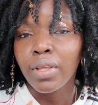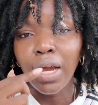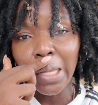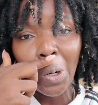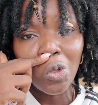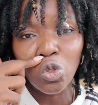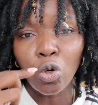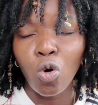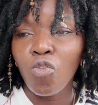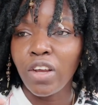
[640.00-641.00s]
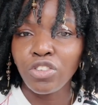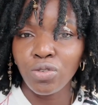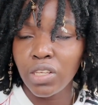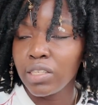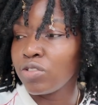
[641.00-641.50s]
And I also
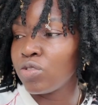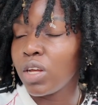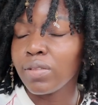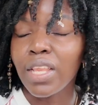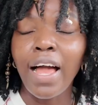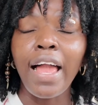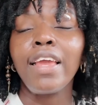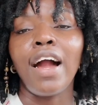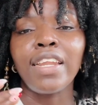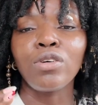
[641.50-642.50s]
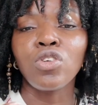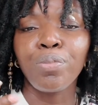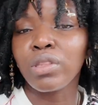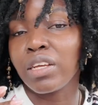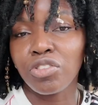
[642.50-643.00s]
overshoot it. So I also
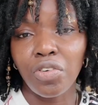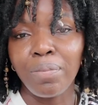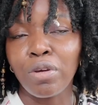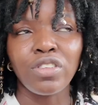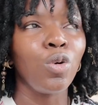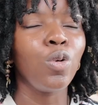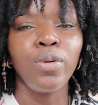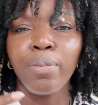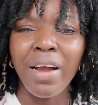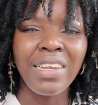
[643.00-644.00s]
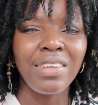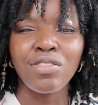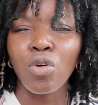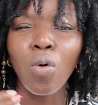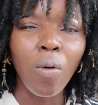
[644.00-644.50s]
bought extra because I don't want to be buying
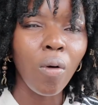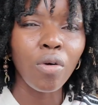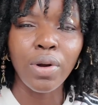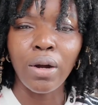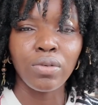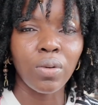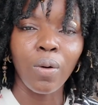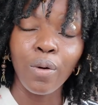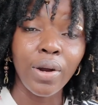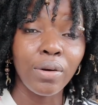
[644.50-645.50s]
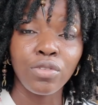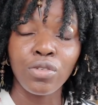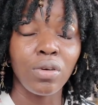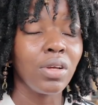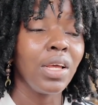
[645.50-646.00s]
this all around.
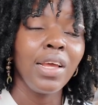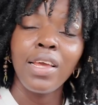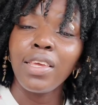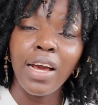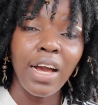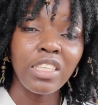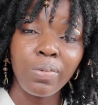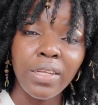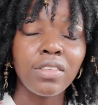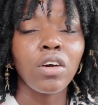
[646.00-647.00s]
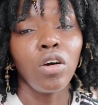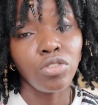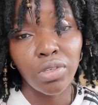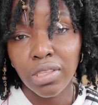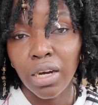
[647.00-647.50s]
So yeah, I spent
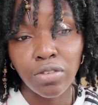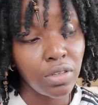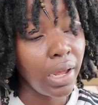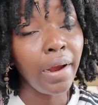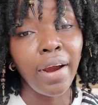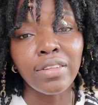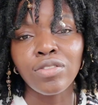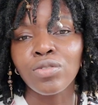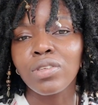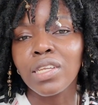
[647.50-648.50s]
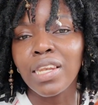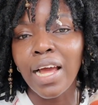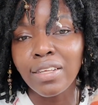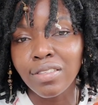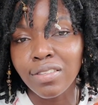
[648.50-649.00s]
100,000 naira to
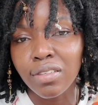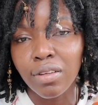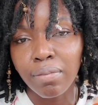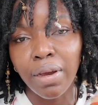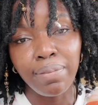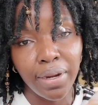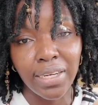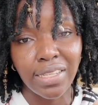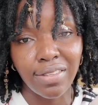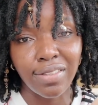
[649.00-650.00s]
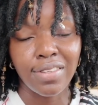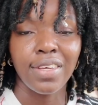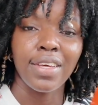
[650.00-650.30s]
delight my birds.